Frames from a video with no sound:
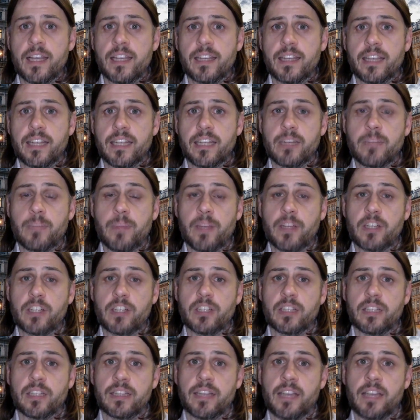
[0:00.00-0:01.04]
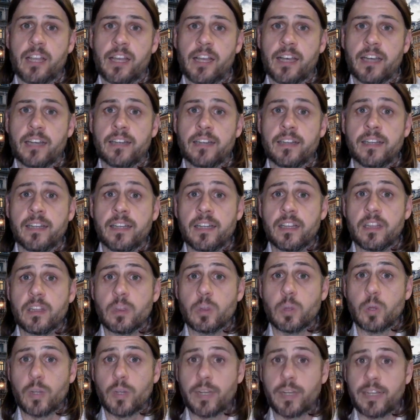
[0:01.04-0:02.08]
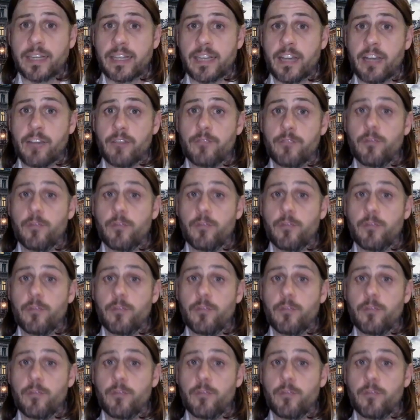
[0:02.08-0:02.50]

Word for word: they did mention that they are looking now